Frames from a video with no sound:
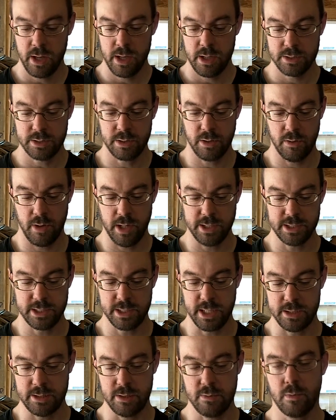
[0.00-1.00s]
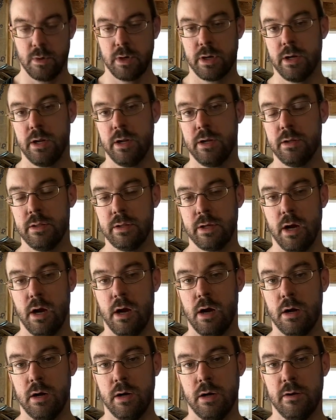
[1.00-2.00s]
So I just got done working under the
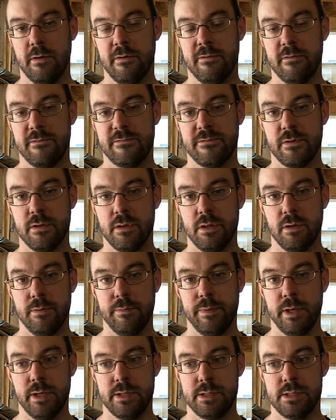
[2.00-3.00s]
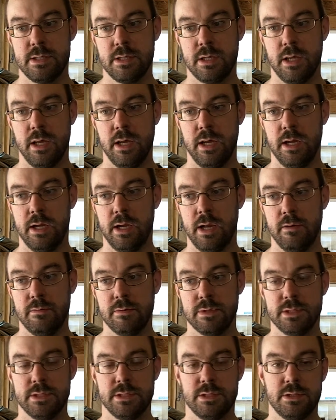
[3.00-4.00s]
car for a little bit, and I
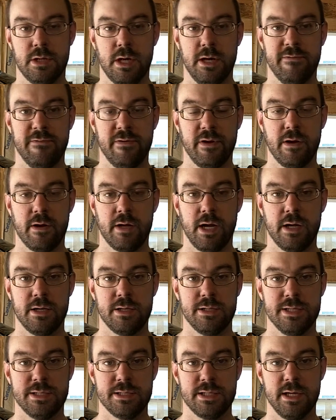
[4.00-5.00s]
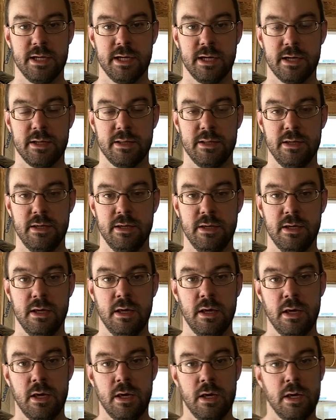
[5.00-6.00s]
was trying to figure out how to disconnect the
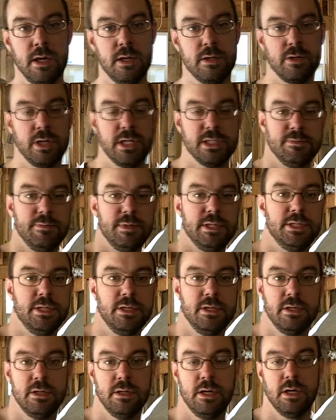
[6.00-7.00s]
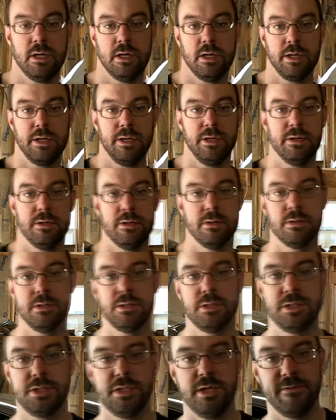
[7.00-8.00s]
transmission gear
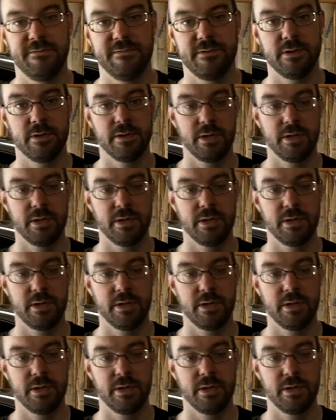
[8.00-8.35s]
shifter